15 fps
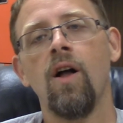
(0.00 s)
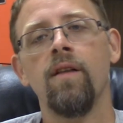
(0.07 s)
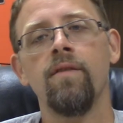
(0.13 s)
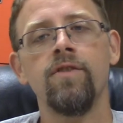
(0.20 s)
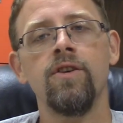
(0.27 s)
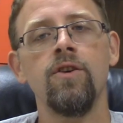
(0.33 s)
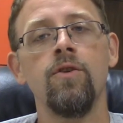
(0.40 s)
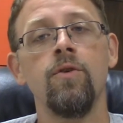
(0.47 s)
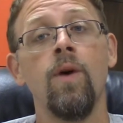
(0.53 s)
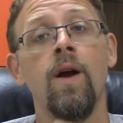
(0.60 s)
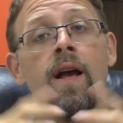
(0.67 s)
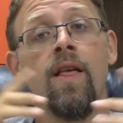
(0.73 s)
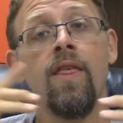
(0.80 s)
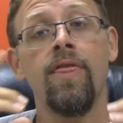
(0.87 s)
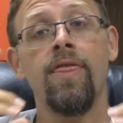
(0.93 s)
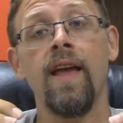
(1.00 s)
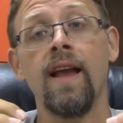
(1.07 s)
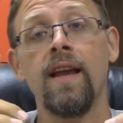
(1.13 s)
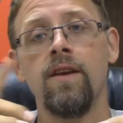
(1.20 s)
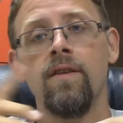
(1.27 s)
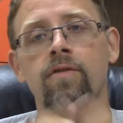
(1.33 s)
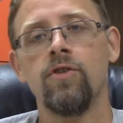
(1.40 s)
of you.
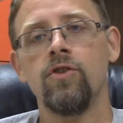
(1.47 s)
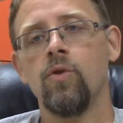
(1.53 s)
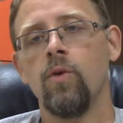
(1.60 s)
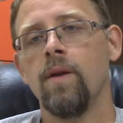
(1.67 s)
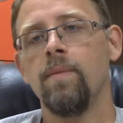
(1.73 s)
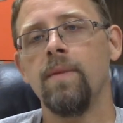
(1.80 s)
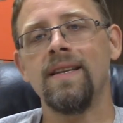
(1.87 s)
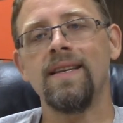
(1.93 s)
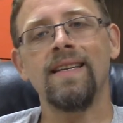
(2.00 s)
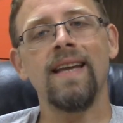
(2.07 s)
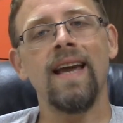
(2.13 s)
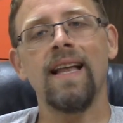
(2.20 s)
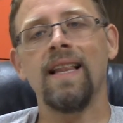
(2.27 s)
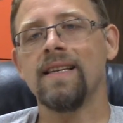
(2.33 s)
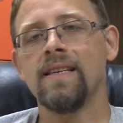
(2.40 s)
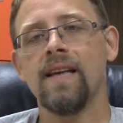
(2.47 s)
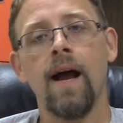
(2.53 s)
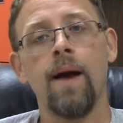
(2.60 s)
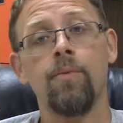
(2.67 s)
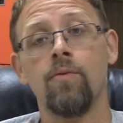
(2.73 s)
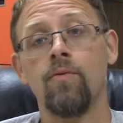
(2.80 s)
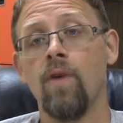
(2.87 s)
Thank you for joining me today. Let's
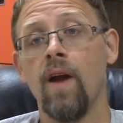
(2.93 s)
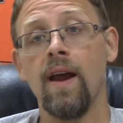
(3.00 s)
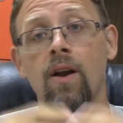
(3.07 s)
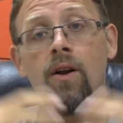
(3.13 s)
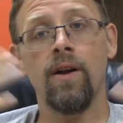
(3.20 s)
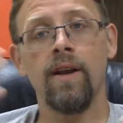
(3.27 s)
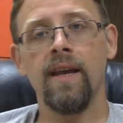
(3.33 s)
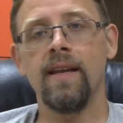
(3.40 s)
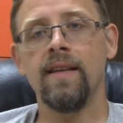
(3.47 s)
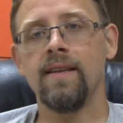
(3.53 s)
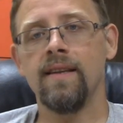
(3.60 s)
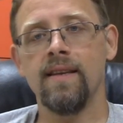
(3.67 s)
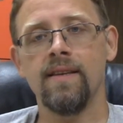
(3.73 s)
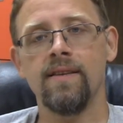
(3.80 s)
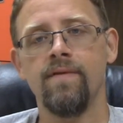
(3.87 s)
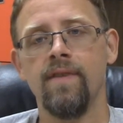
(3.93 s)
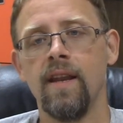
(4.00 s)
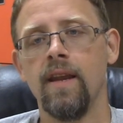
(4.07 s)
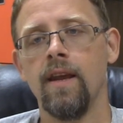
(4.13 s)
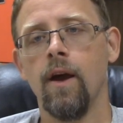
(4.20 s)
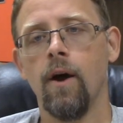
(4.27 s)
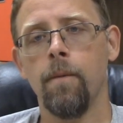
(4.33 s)
hop right on into this
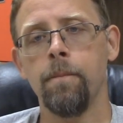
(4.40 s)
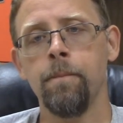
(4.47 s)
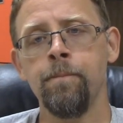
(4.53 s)
video.